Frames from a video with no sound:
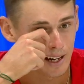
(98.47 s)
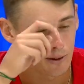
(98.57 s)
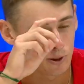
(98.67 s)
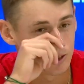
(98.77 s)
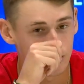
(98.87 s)

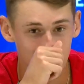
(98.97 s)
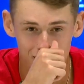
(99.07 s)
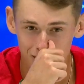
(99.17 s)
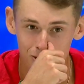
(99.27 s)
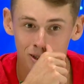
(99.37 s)
At one
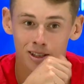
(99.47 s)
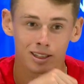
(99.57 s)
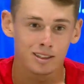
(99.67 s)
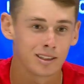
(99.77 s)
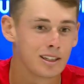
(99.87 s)
stage, it looked
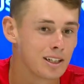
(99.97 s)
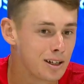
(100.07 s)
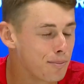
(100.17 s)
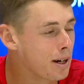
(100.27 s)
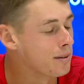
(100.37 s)
like
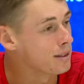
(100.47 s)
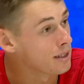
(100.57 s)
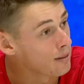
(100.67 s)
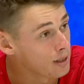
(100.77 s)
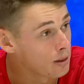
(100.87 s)
maybe the
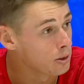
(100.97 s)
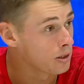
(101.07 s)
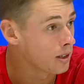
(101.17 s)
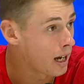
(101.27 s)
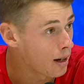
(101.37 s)
same thing was
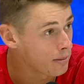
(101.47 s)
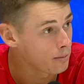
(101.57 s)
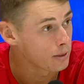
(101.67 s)
going to happen,